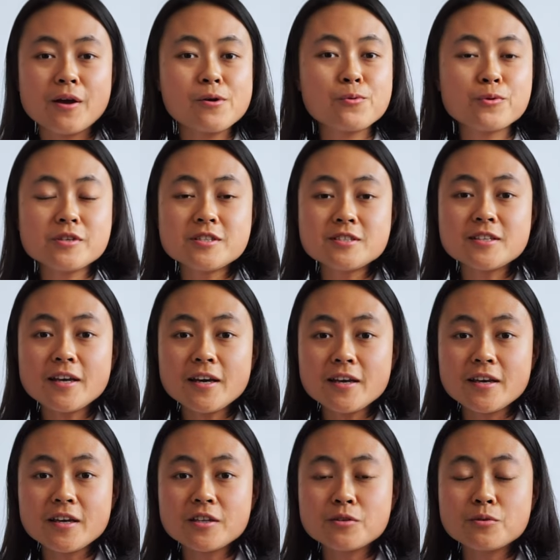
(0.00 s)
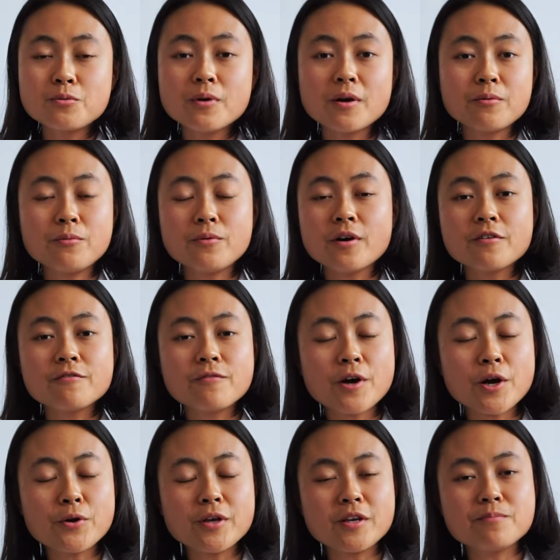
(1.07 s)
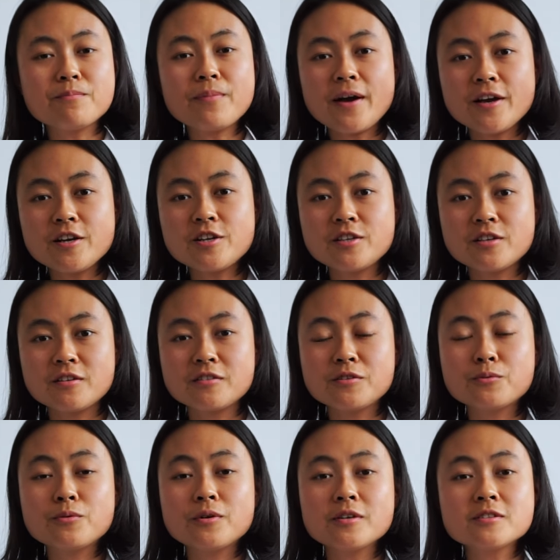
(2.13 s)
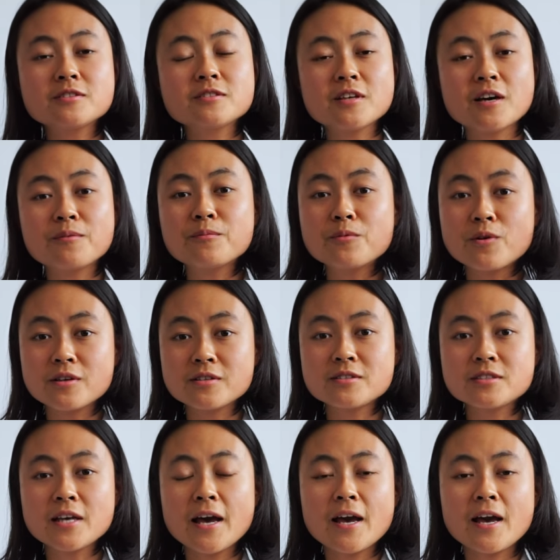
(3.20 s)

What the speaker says: We say it when we are very impatient with someone's